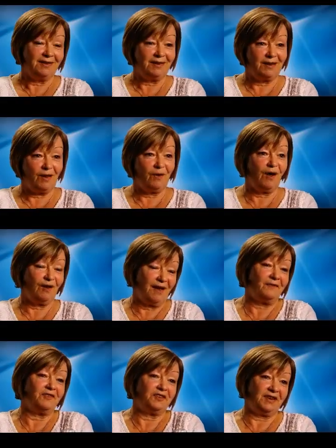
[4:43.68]
You know, all
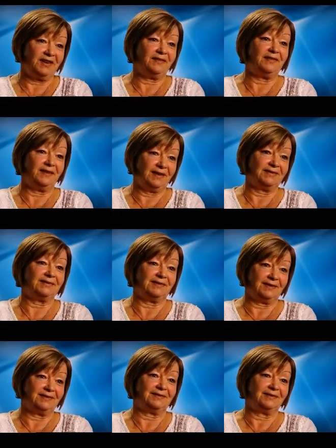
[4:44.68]
everyday things
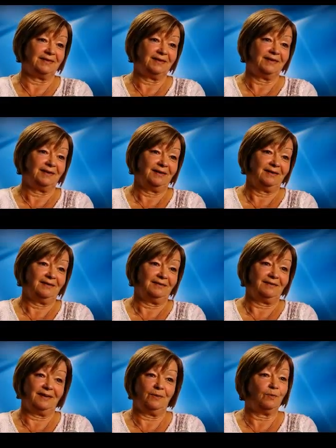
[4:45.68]

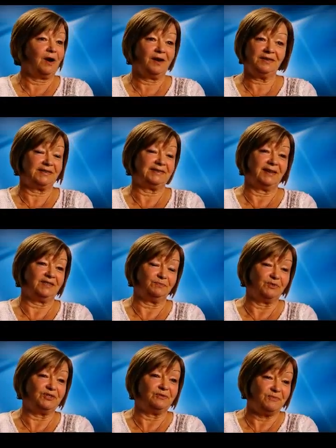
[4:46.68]
that weren't
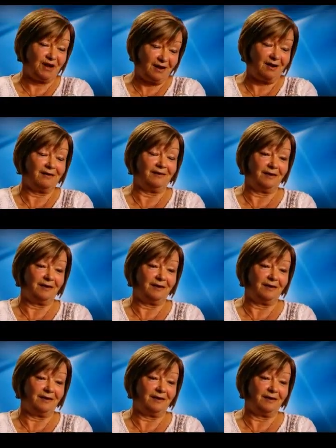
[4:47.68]
accessible to me are